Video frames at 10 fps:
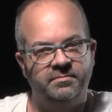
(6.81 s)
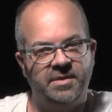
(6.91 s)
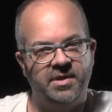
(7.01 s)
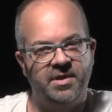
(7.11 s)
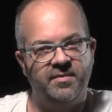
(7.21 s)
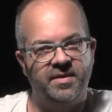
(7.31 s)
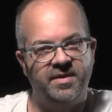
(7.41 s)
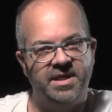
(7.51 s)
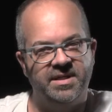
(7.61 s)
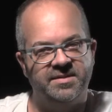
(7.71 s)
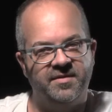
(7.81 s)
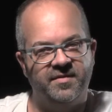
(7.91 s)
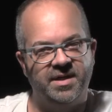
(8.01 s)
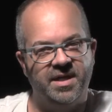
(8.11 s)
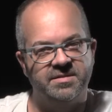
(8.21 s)
And all you other idiots
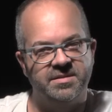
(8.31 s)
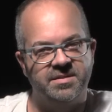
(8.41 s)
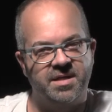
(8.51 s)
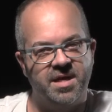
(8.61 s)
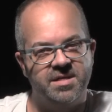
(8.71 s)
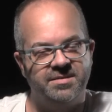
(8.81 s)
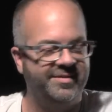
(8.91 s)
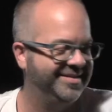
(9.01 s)
over at Guys in Disguise.